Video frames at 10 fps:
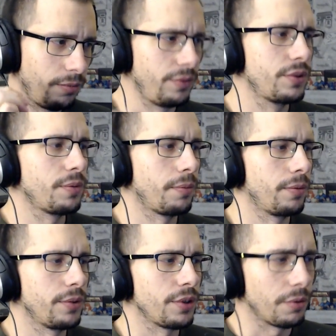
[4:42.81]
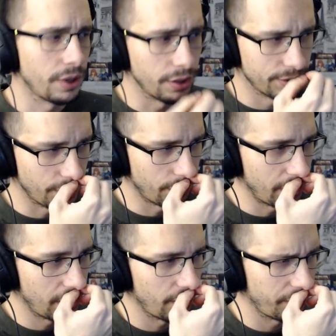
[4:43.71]
So Kita
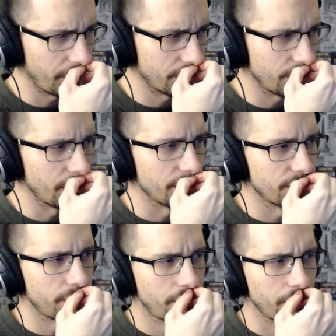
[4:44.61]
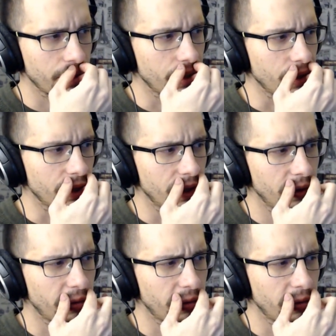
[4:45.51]
Senrei, I think she does pretty good,